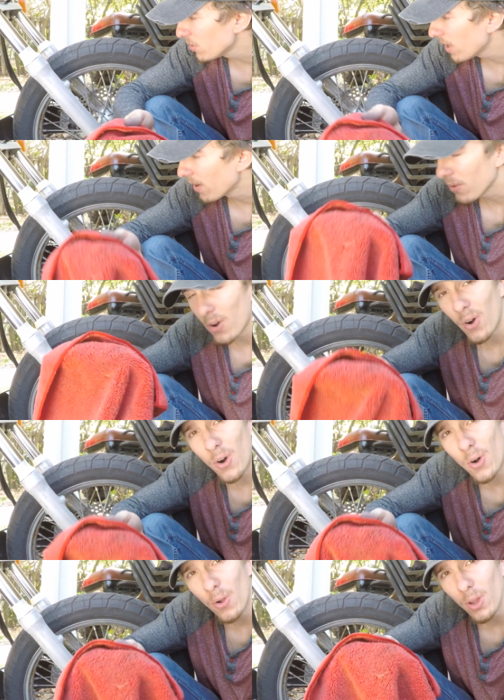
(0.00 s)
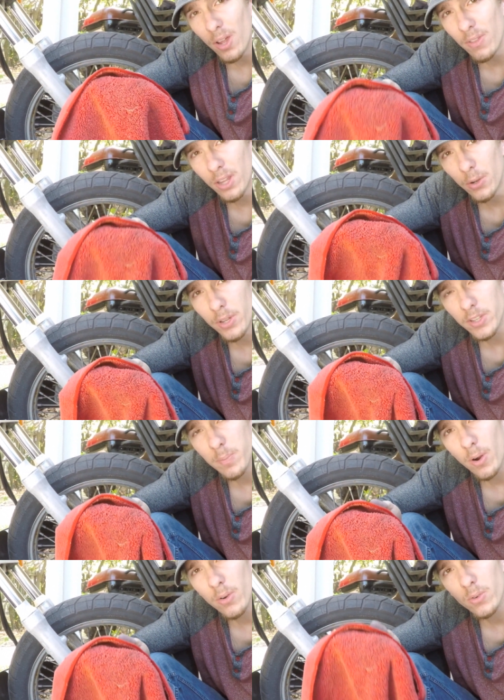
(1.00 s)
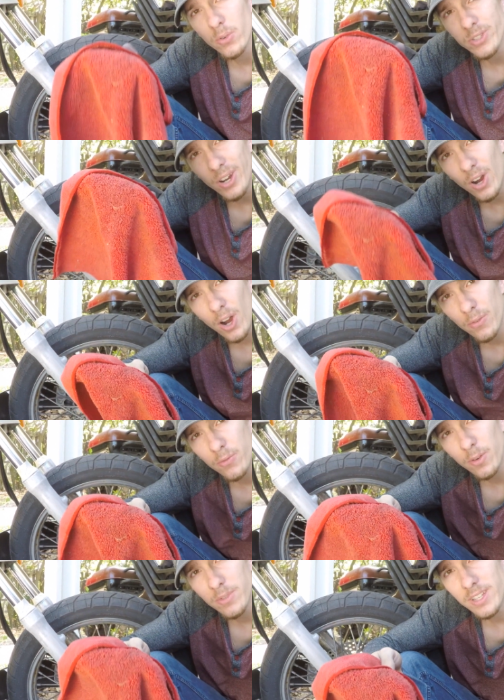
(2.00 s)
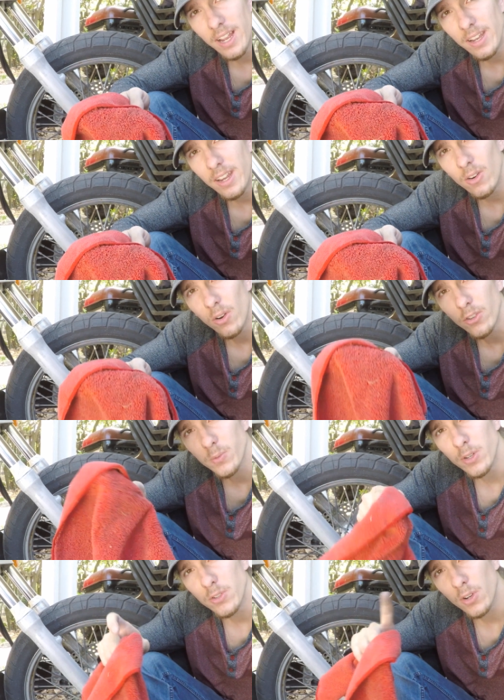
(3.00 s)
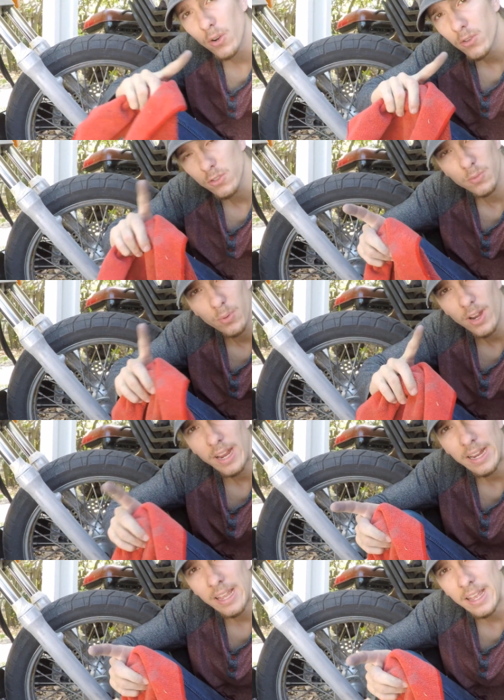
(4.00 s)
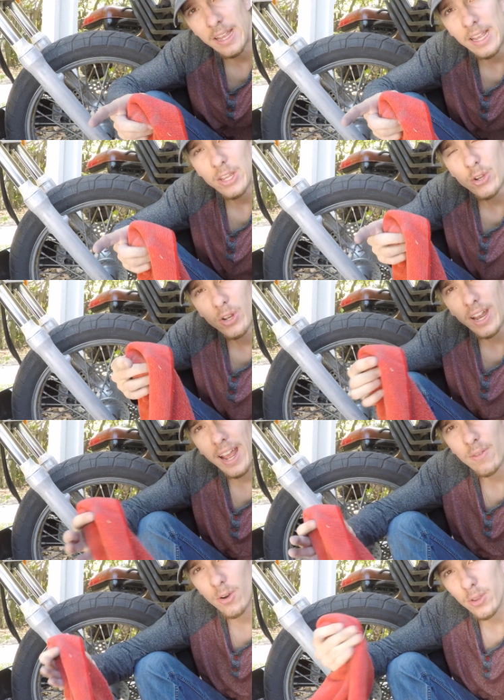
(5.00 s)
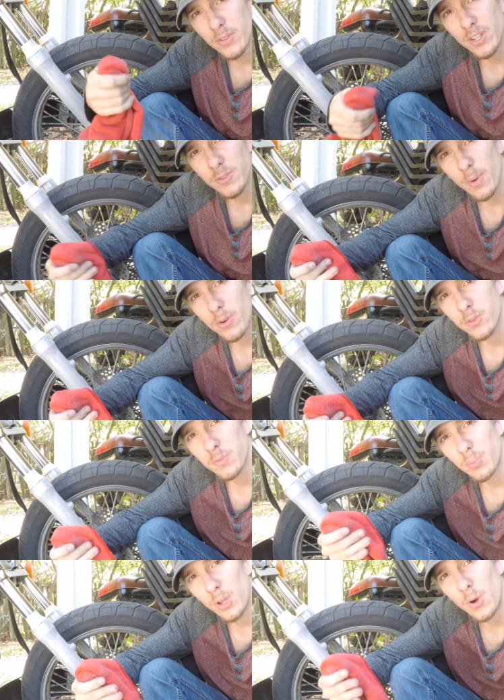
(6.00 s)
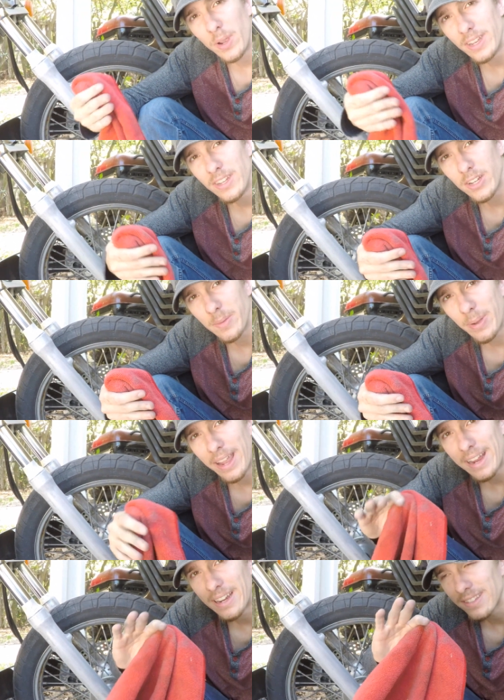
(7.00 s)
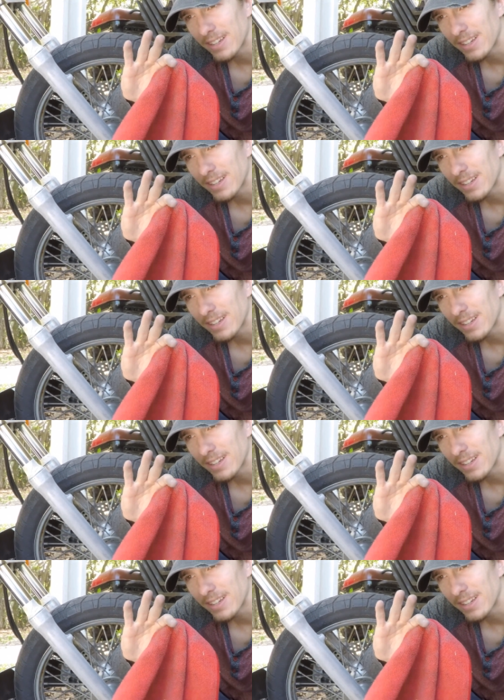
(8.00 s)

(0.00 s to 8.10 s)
you have all of the little dust particles off from sanding, or else when you start to spray, you're going to have all those dust particles blow into your paint, and it's